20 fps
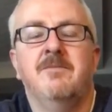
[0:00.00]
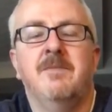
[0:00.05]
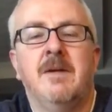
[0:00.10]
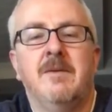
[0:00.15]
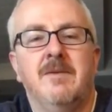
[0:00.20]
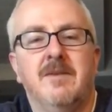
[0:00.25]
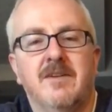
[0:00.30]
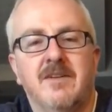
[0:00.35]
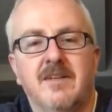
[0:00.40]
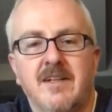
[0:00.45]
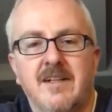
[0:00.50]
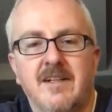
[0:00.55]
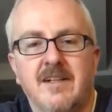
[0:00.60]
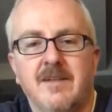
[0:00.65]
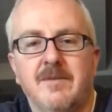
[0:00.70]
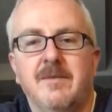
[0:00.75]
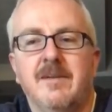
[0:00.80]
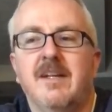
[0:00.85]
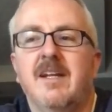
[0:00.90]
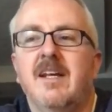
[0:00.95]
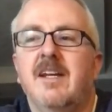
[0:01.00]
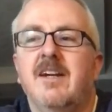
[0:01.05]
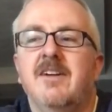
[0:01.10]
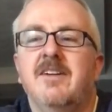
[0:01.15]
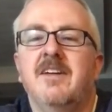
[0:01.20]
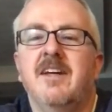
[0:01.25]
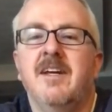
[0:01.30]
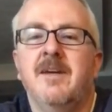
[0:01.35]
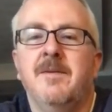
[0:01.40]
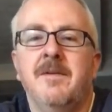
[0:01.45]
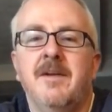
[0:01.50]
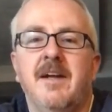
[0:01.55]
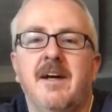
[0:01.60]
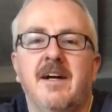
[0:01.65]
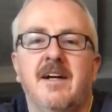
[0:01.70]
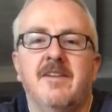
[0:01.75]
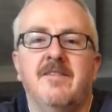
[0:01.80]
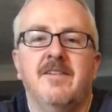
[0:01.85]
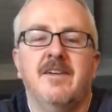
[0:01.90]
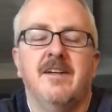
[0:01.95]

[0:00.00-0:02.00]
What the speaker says: maybe you'll get a little bit of entertainment out of